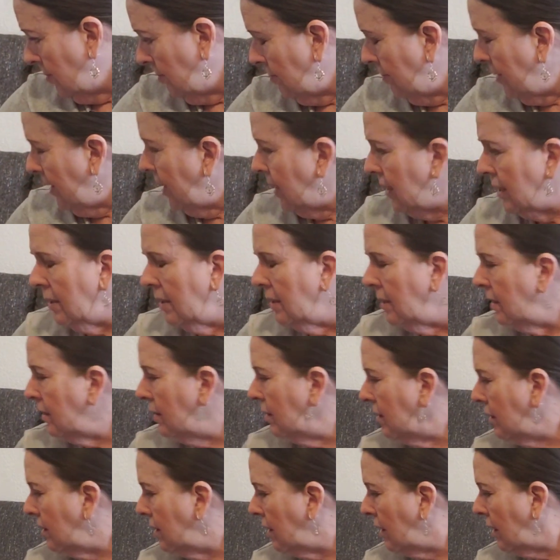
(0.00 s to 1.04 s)
But
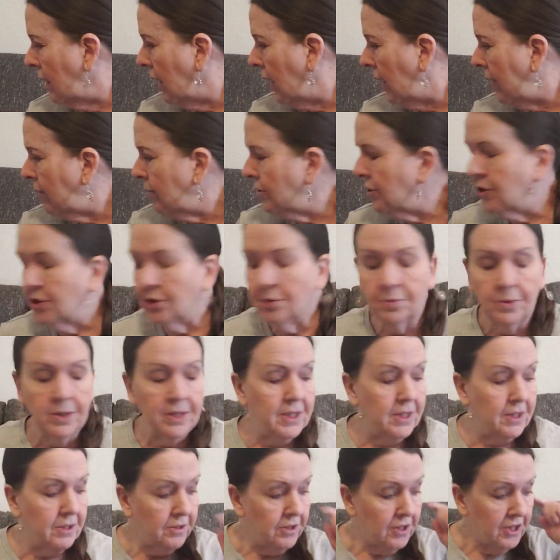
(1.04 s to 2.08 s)
I will do
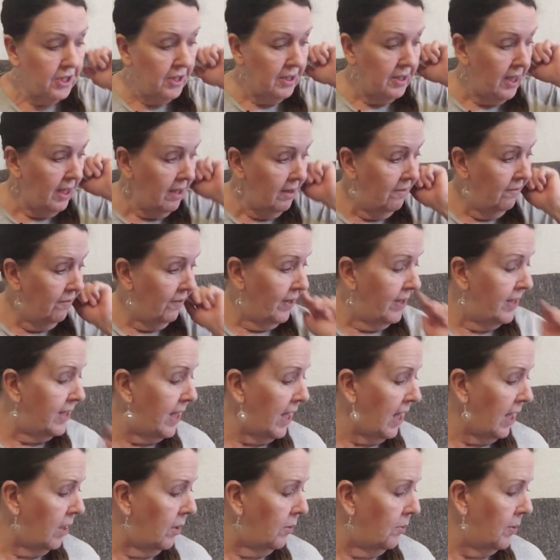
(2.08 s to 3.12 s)
research on that and find
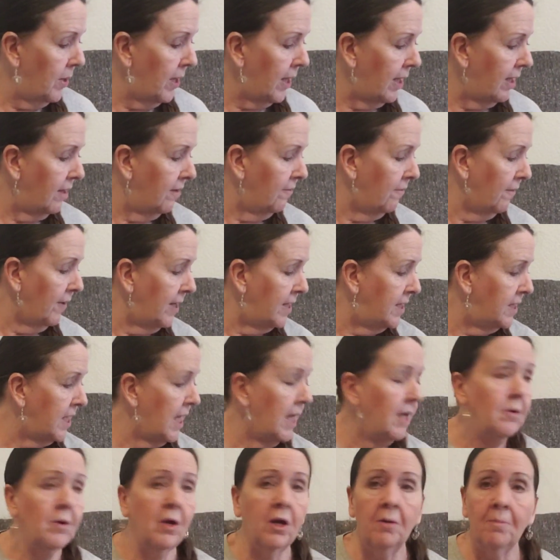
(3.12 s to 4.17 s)
out what I can find
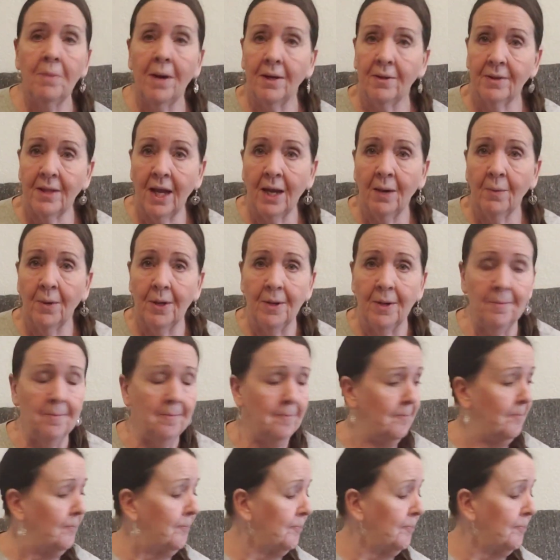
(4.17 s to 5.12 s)
out about that one.